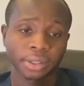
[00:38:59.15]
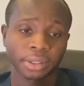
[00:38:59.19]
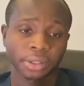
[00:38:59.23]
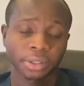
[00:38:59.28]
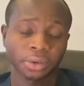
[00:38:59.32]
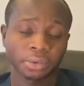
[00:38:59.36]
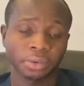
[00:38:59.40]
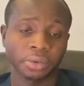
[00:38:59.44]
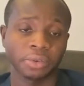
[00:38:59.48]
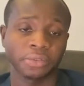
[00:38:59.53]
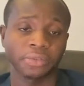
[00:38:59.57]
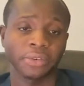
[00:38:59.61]

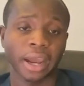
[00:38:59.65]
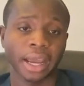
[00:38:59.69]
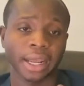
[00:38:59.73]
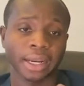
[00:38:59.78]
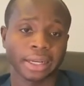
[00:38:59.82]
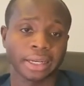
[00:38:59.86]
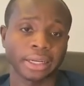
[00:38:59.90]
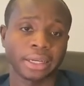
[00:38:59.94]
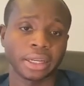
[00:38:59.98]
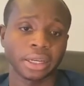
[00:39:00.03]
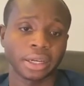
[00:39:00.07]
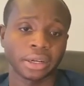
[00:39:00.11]
So if we
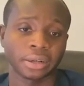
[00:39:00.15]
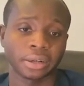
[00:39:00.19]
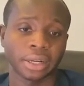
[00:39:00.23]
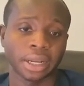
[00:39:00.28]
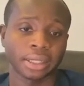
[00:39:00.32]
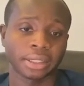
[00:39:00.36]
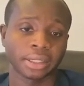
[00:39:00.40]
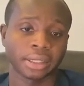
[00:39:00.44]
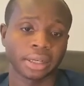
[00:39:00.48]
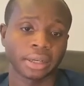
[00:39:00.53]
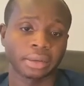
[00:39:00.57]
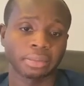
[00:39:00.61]
find a deal
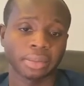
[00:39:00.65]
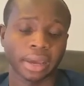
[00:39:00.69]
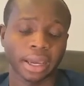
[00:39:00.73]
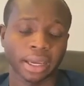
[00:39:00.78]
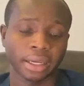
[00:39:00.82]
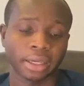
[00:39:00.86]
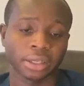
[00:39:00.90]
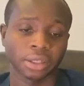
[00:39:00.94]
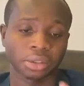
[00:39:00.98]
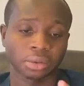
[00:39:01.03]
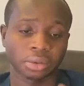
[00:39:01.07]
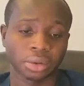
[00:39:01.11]
that's going to make us